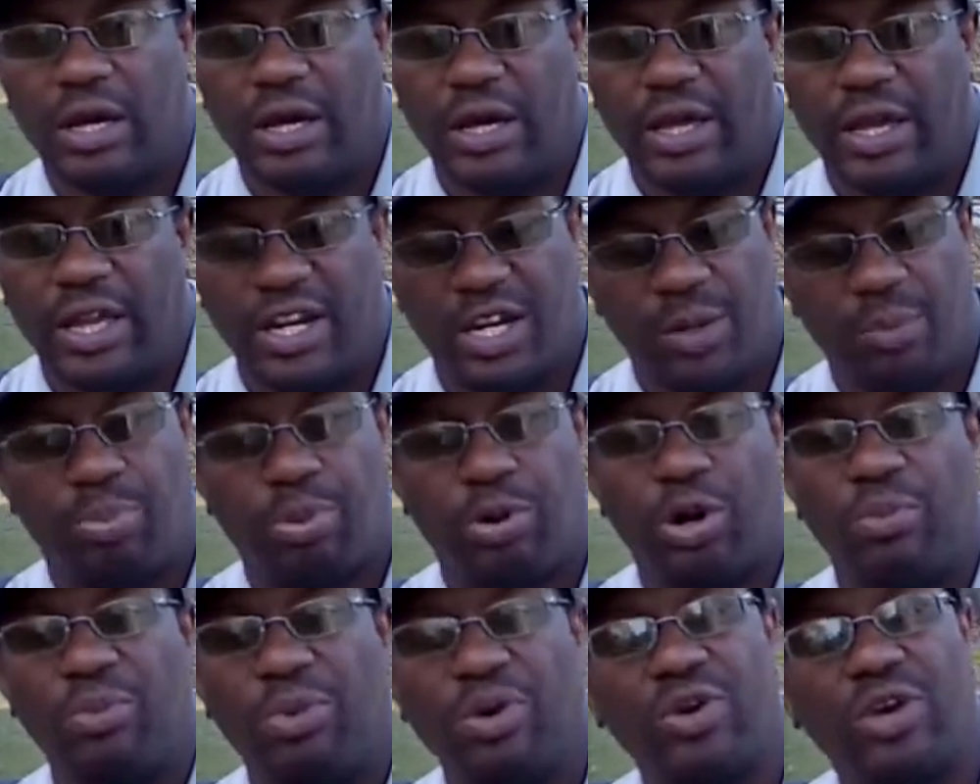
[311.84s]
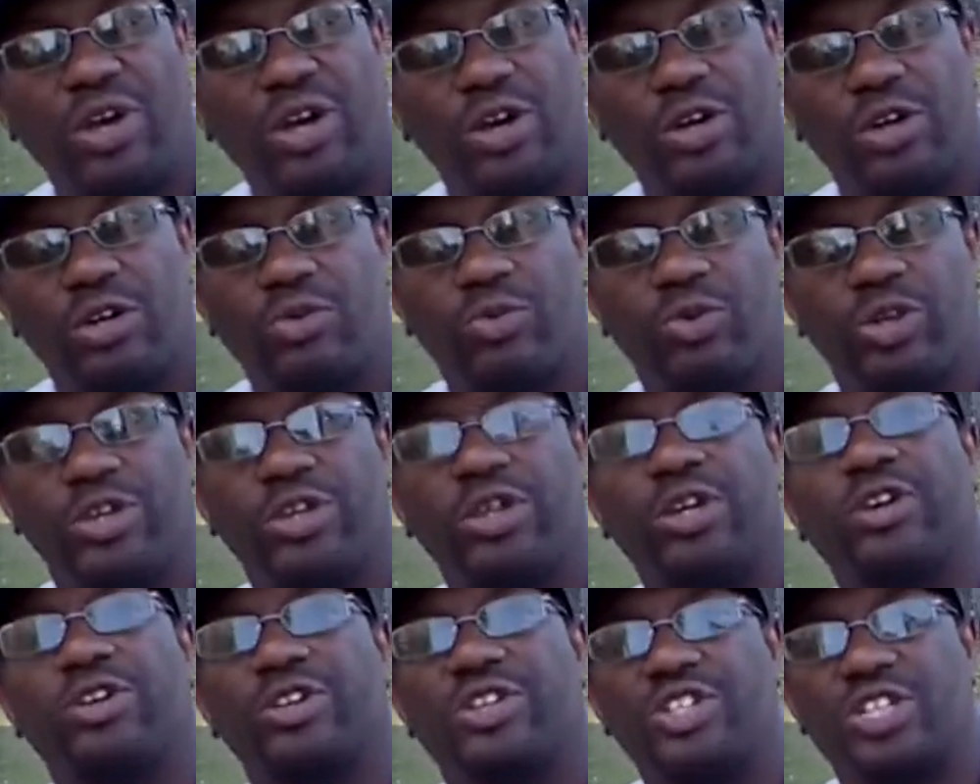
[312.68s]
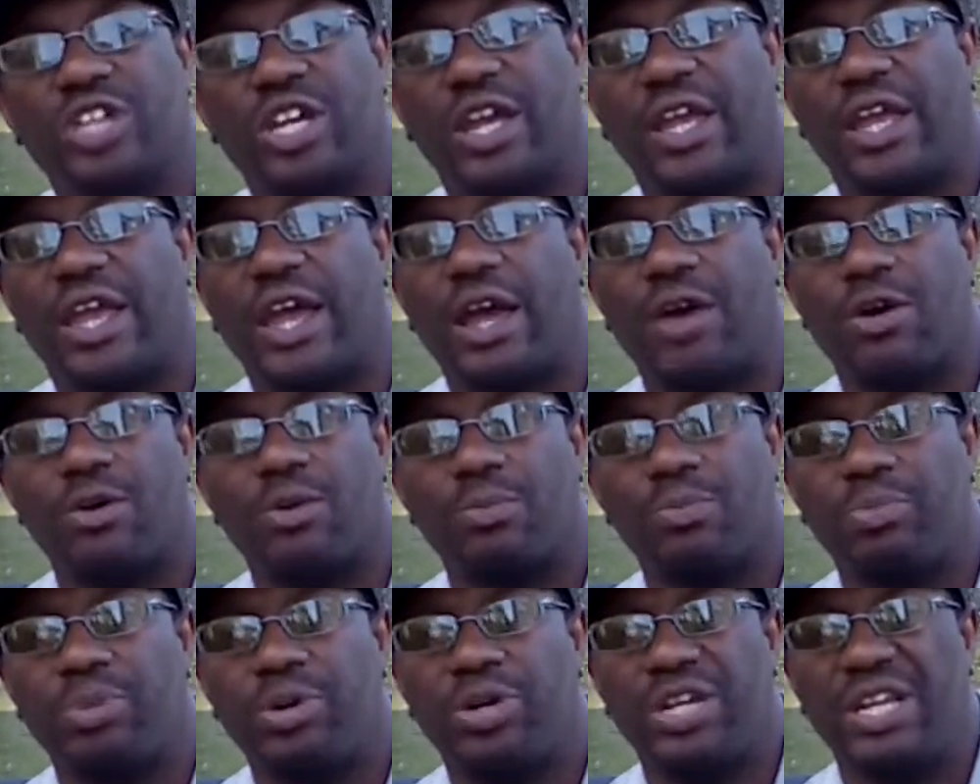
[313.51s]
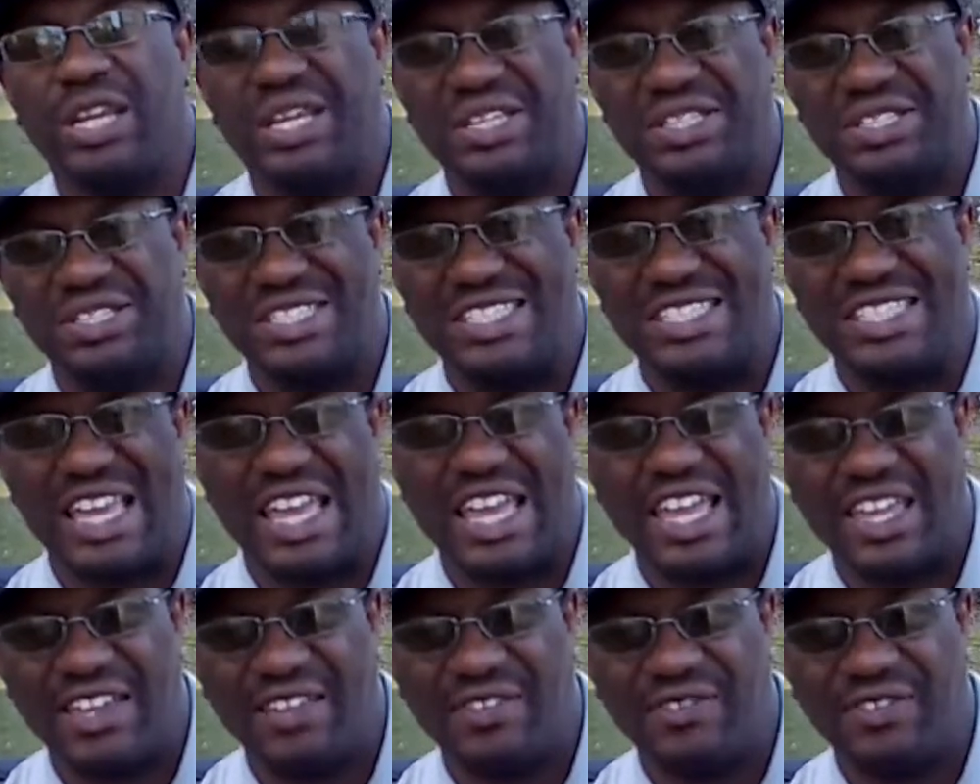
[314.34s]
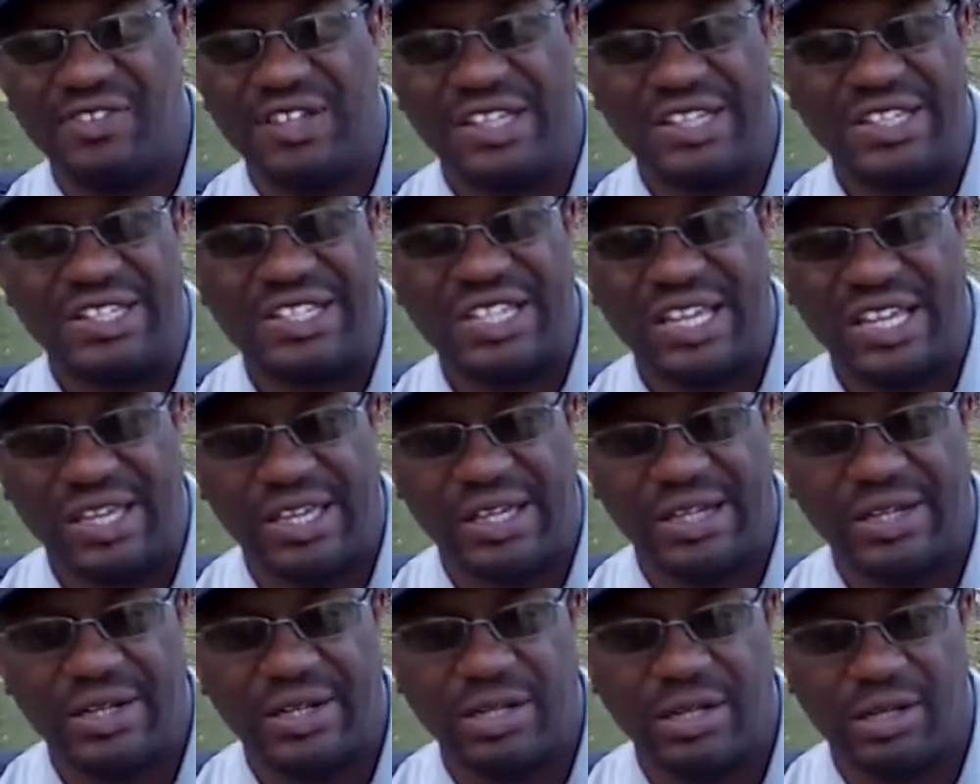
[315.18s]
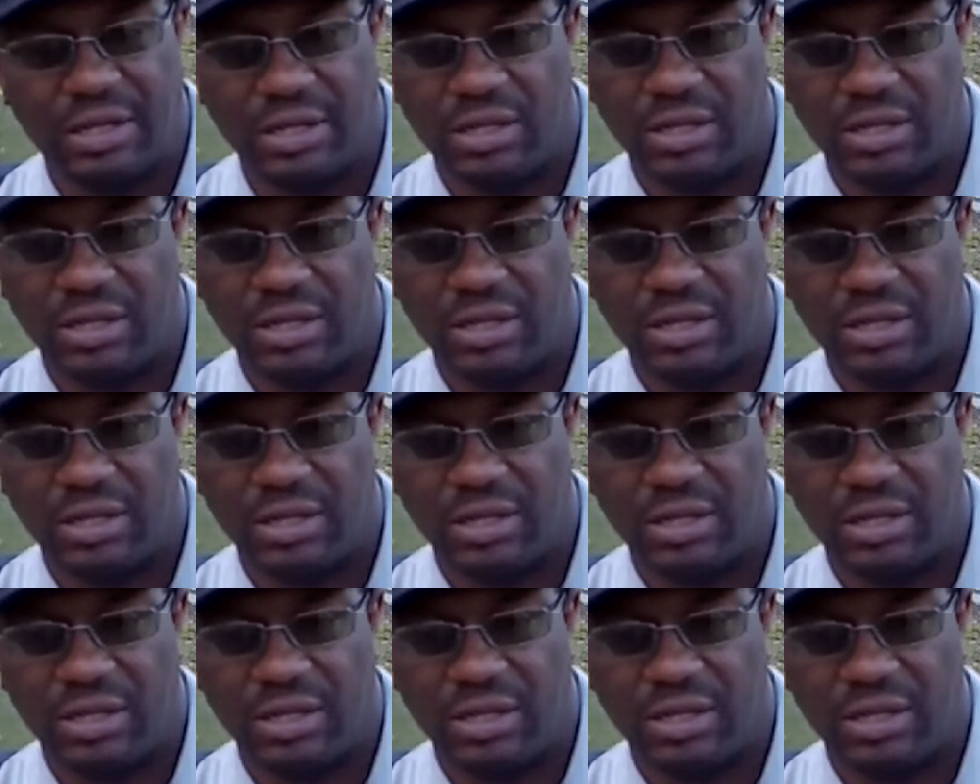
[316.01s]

in the promo code when you go to checkout, put in SAVE10.